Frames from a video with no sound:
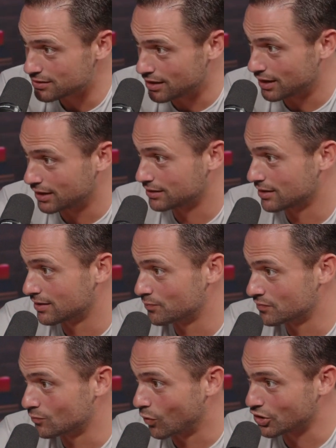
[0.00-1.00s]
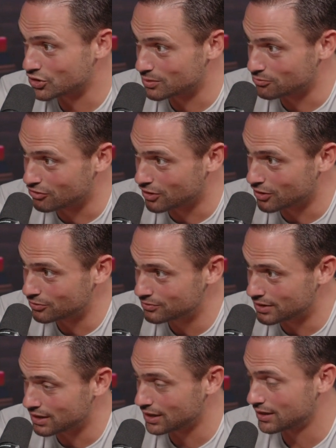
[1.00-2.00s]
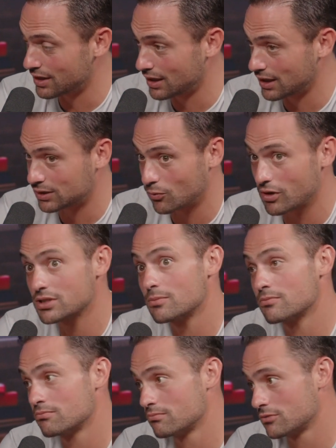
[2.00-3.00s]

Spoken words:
I like to watch them grow. And then I like to watch them